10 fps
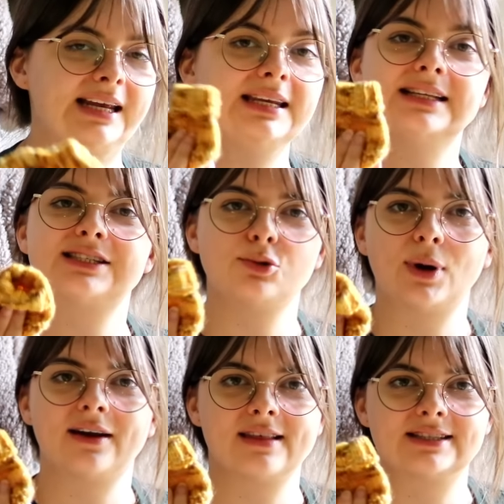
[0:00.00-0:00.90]
like he needs to
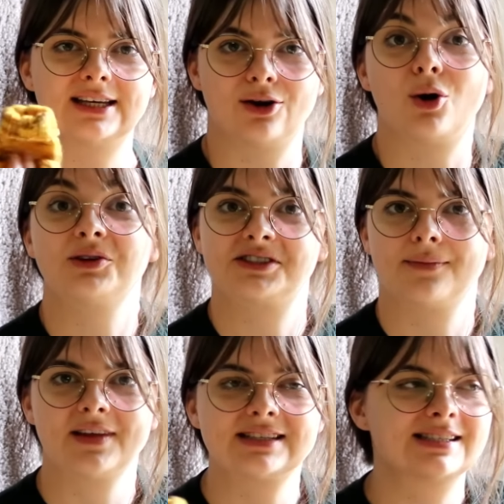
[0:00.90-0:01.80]
wear this in
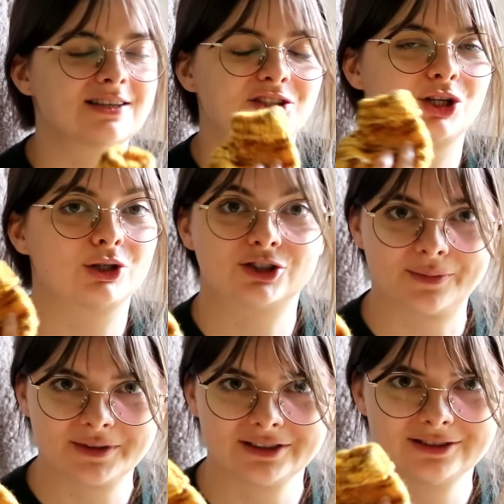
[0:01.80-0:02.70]
autumn. This is such an
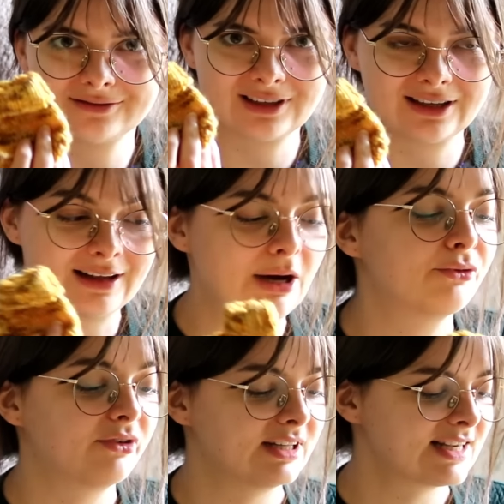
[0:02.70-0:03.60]
autumnal little
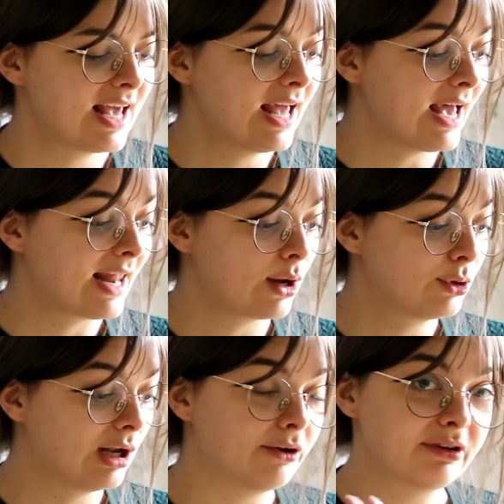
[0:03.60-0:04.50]
outfit. And I
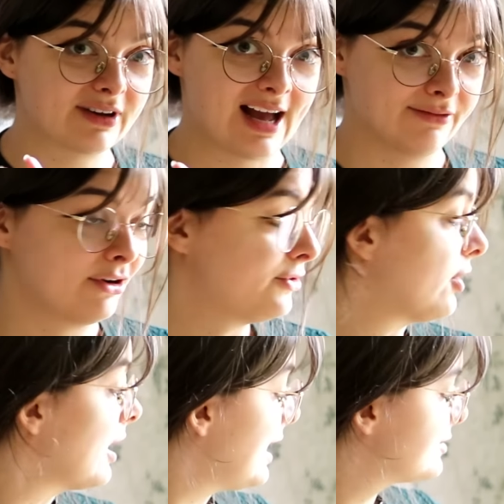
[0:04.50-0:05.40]
would love, if I have enough
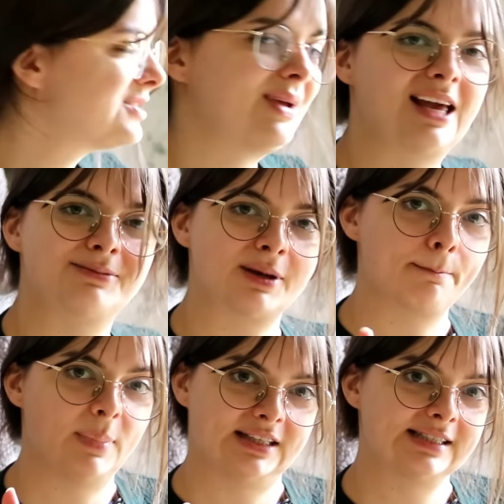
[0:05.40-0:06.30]
yarn left, to make him
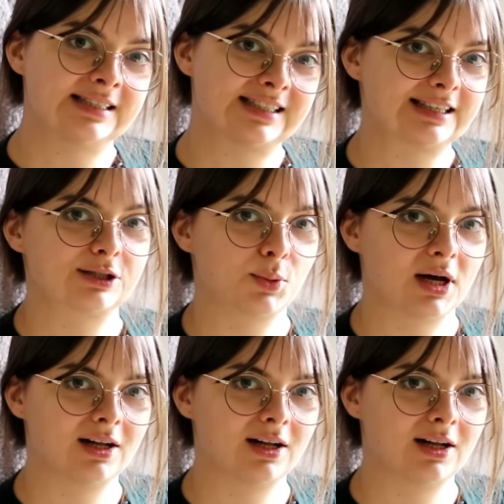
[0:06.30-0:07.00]
some mittens as